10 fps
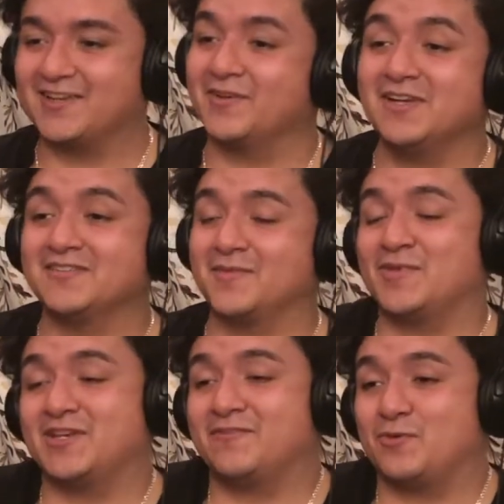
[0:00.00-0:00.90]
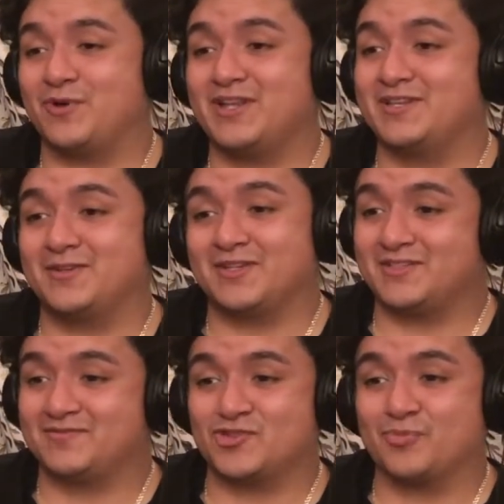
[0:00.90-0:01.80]
Yeah, I mean, if you win, you
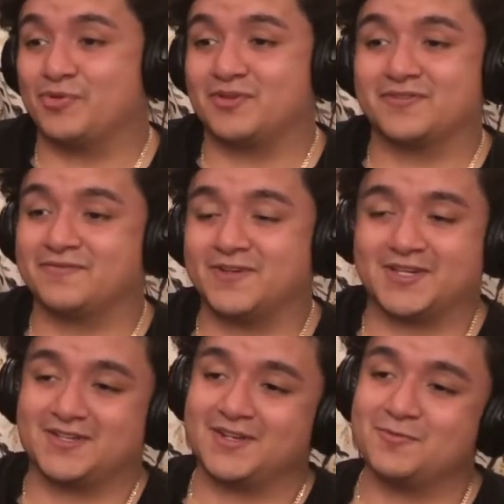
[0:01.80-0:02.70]
could triple your fucking net